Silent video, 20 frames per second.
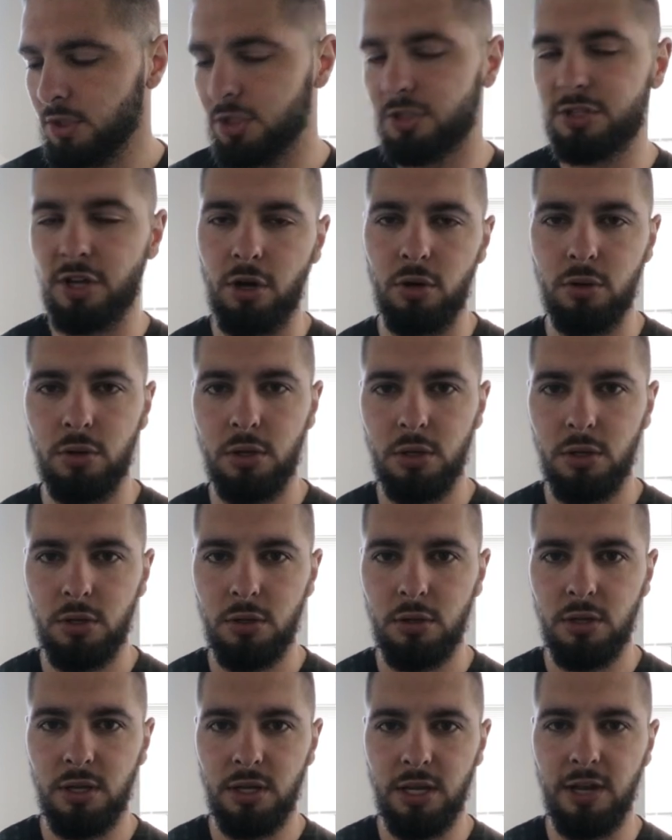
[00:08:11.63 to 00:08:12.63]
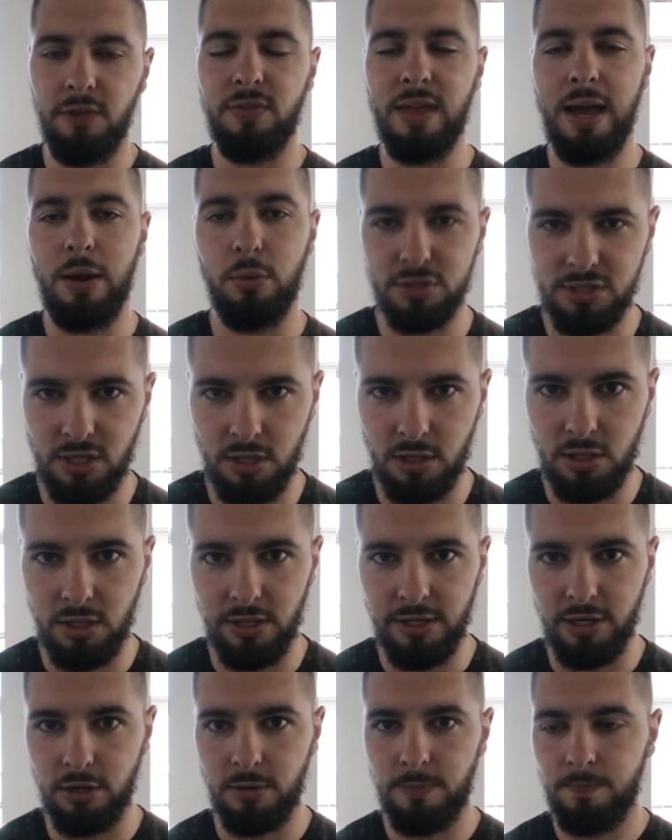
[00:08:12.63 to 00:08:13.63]
So, if that was
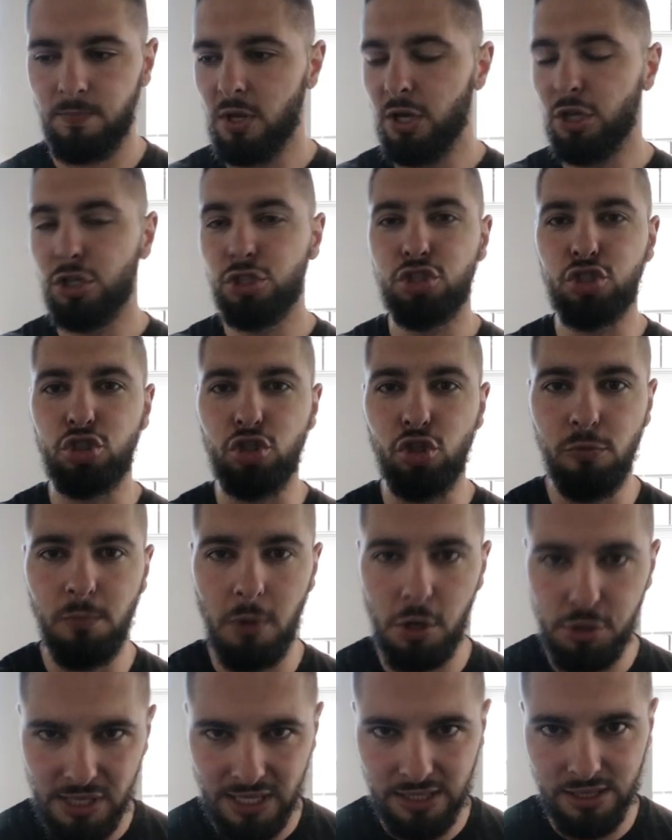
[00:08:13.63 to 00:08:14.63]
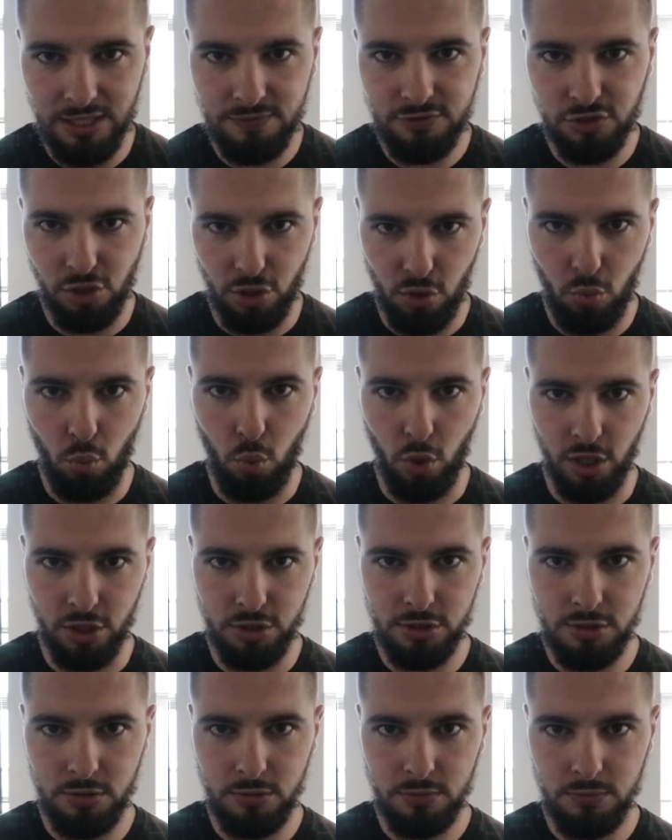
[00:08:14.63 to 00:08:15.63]
unclear, sumo deadlifts are the
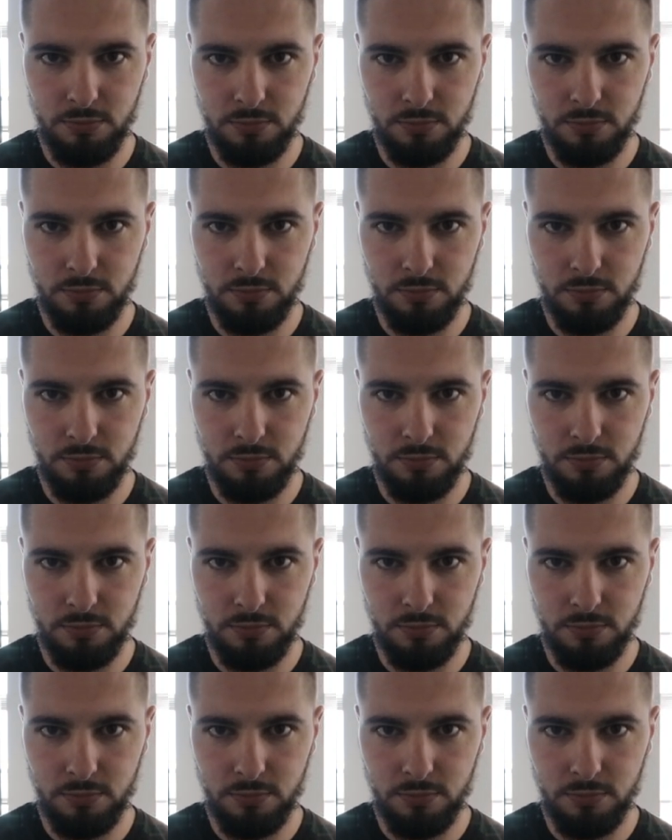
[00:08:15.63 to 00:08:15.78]
worst.